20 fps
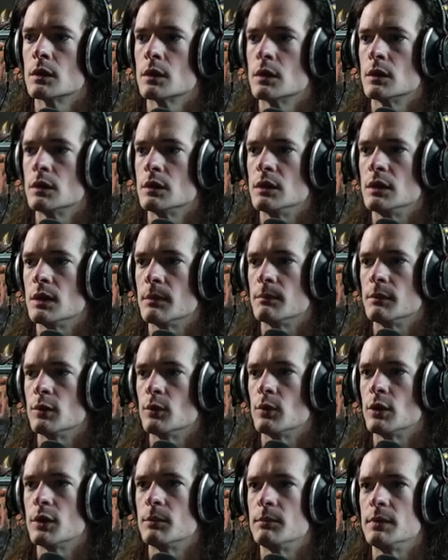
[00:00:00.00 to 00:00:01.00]
Yep, you
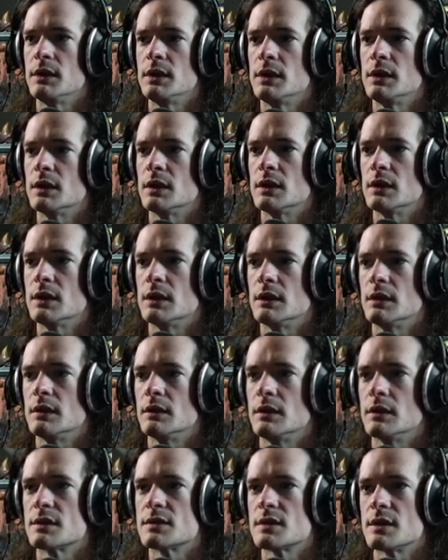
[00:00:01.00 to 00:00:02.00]
want to be
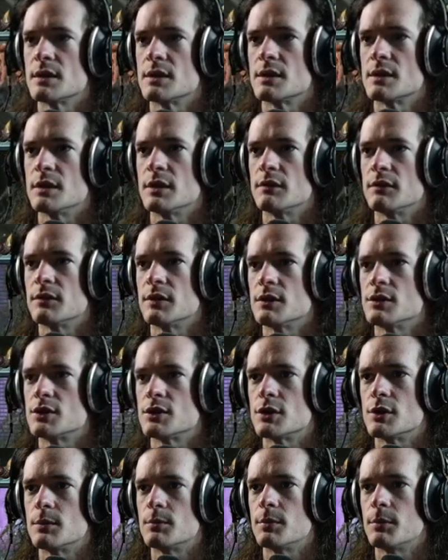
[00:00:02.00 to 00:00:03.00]
excited enough that
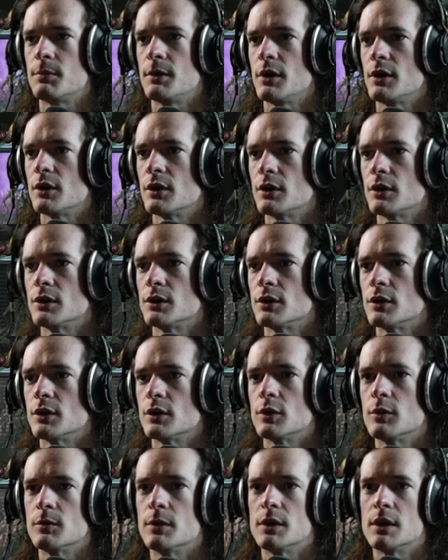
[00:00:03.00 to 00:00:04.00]
you're prepared and good to go,
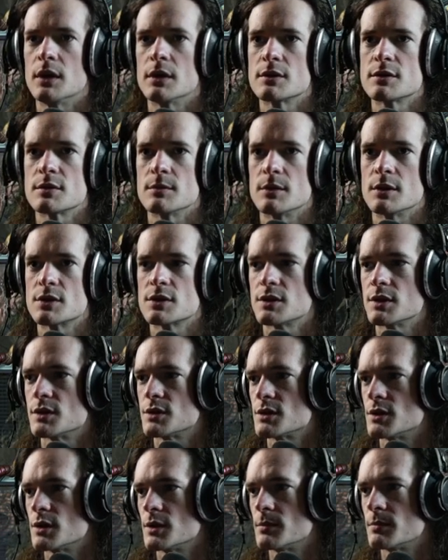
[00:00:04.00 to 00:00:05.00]
but not so much that
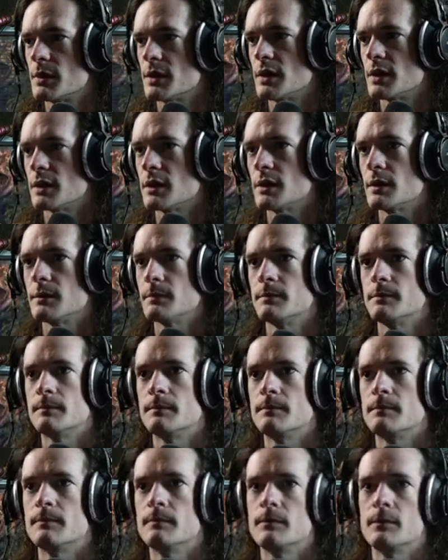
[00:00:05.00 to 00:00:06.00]
you're panicking.
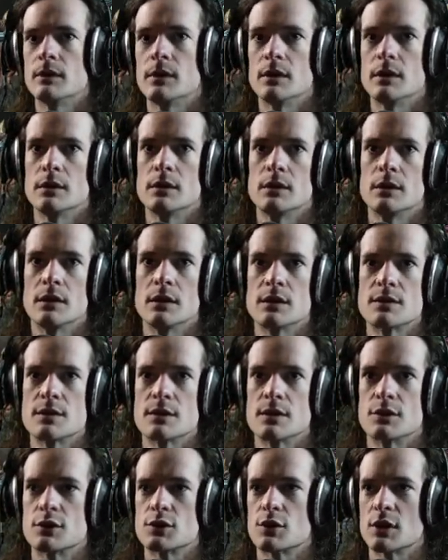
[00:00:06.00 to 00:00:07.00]
It's a
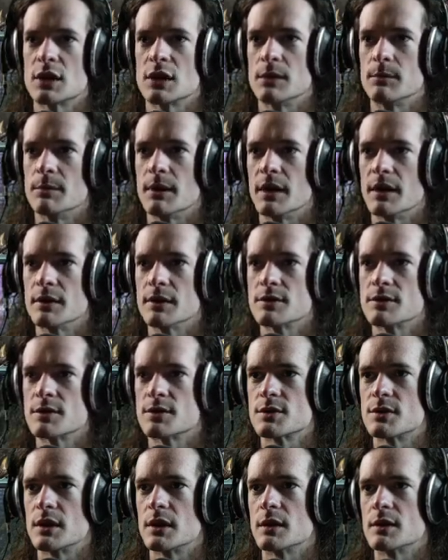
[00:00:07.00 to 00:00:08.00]
tricky balance to
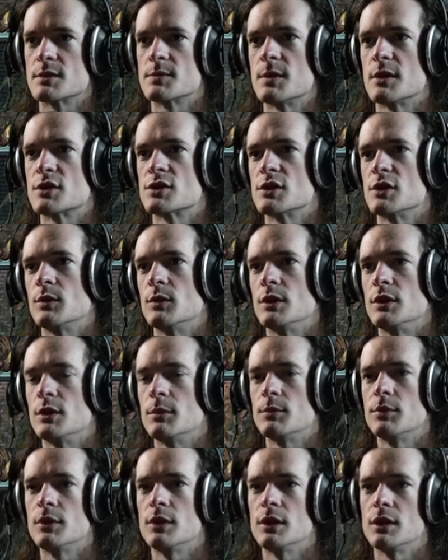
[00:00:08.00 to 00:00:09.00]
strike, especially when you're
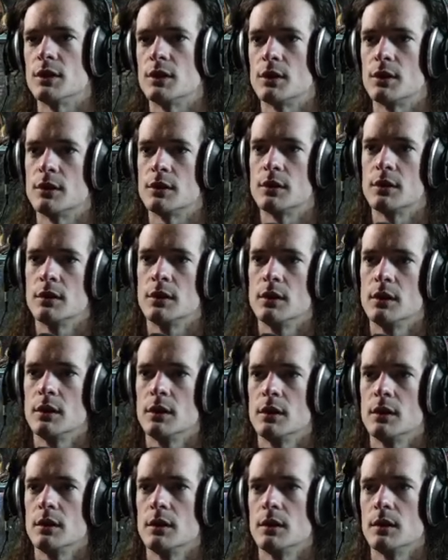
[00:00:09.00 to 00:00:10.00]
putting your
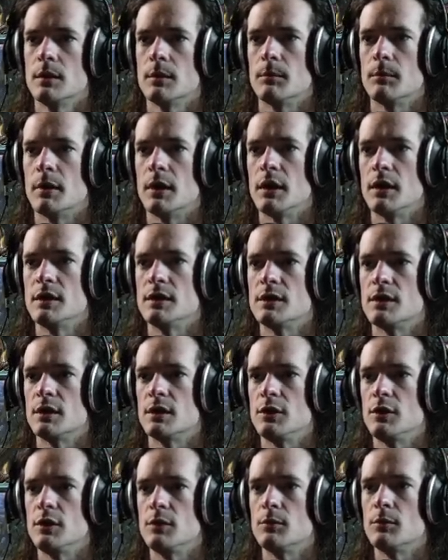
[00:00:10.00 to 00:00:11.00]
mind in a
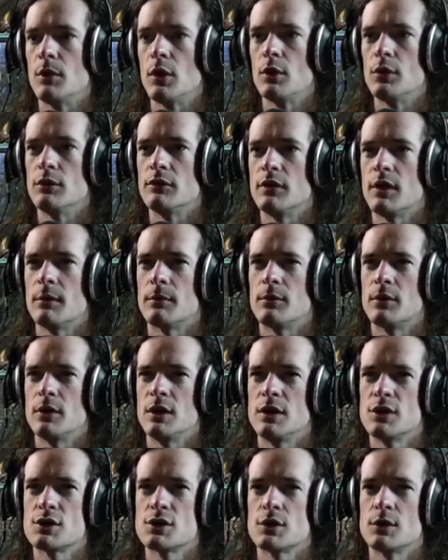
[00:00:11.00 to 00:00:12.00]
new mode of
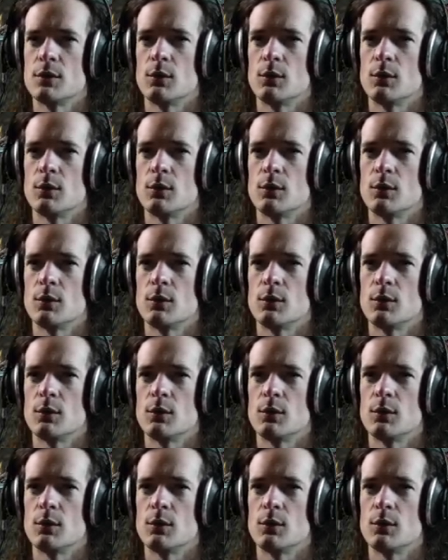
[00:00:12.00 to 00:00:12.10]
operation.